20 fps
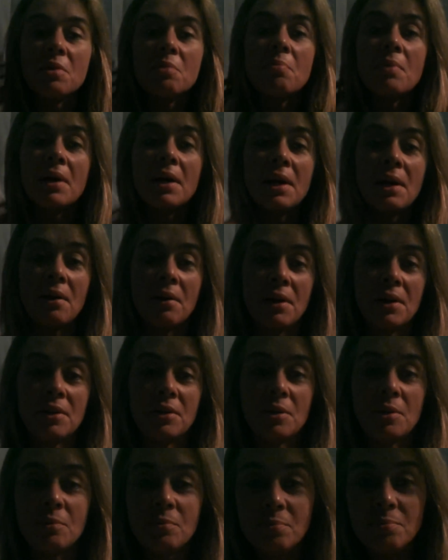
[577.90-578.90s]
with my hair, I
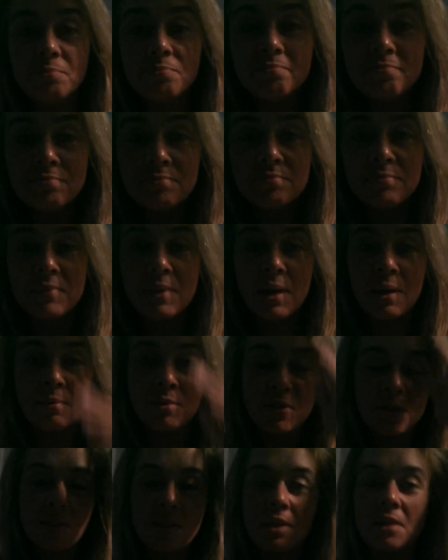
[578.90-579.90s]
know.
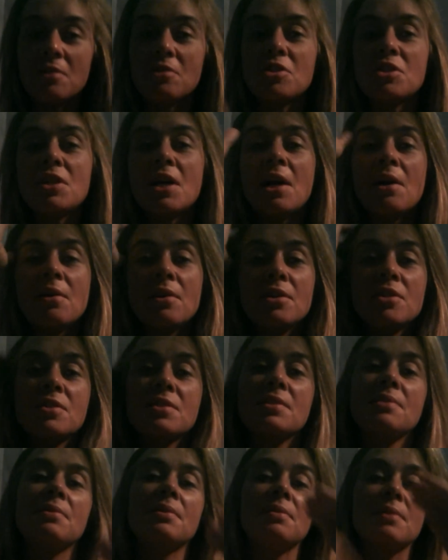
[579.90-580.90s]
Just got out of the shower and
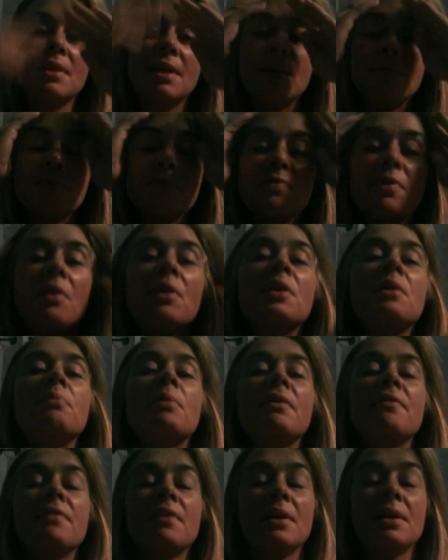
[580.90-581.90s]
just keeps falling in
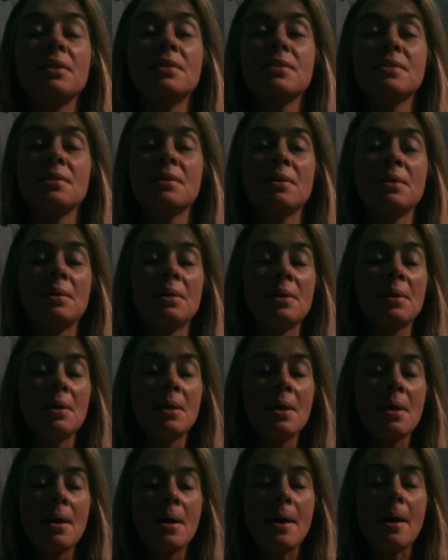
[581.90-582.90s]
my face.
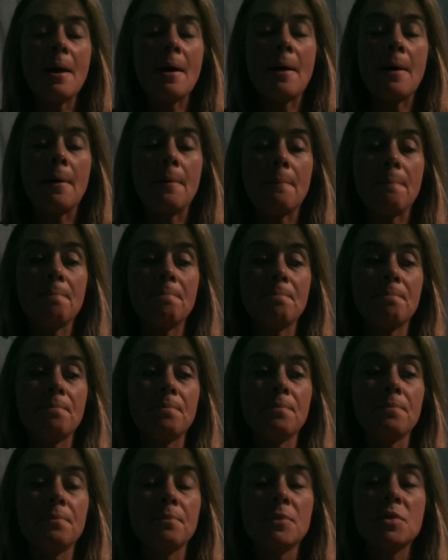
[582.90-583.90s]
So
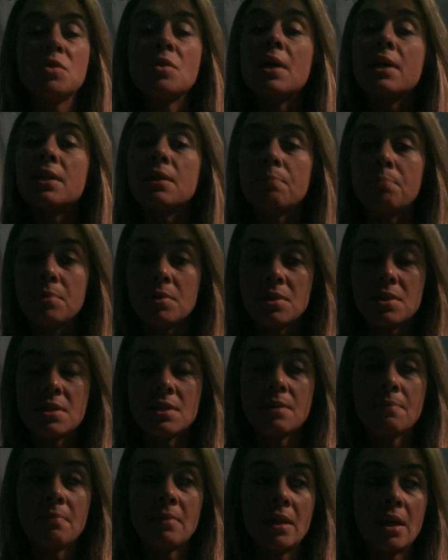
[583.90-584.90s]
I did put
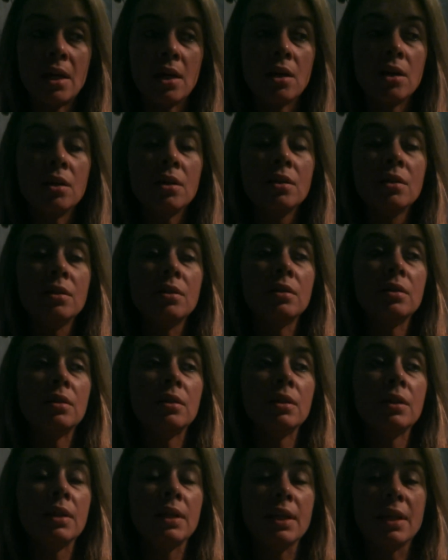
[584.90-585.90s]
some there,
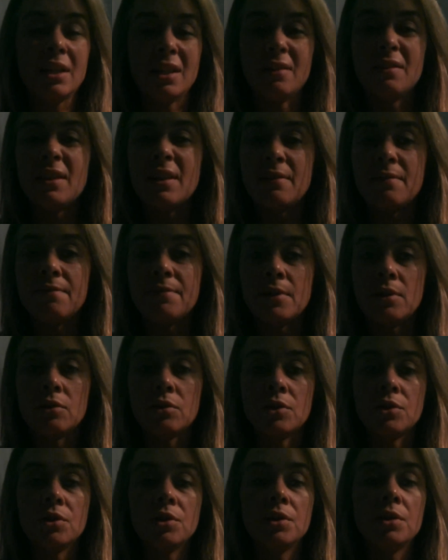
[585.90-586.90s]
and it
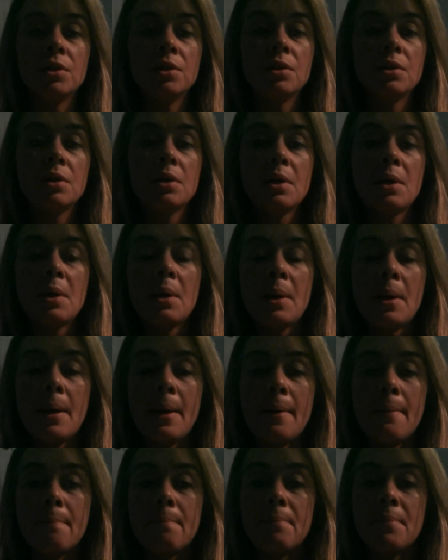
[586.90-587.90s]
felt good.
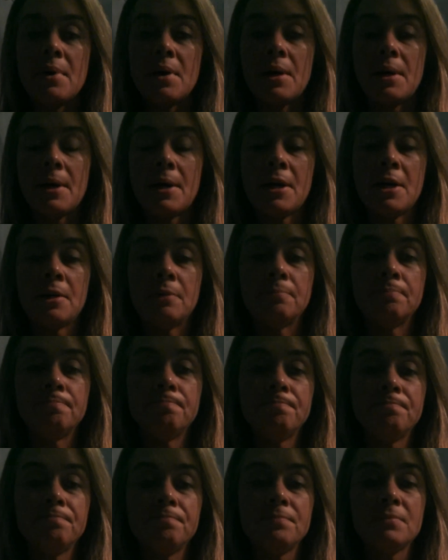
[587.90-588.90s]
But I'm
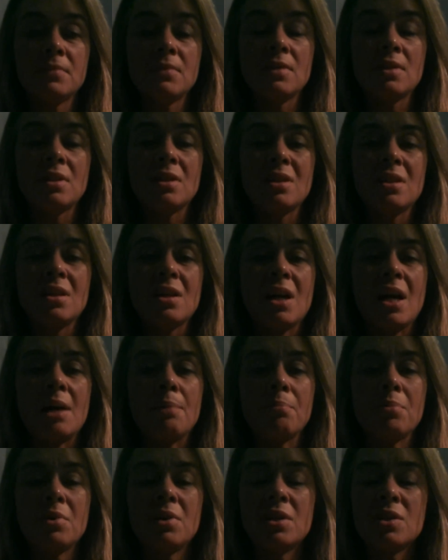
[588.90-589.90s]

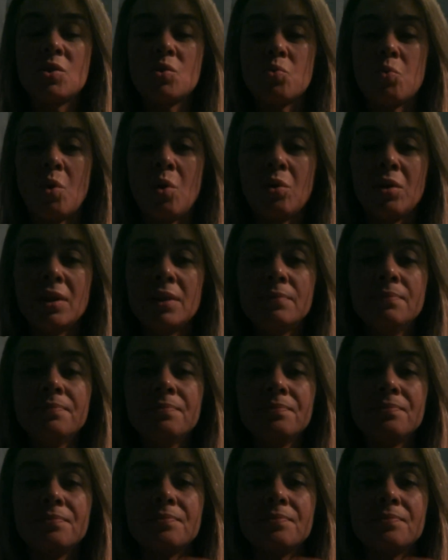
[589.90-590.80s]
pretty swollen.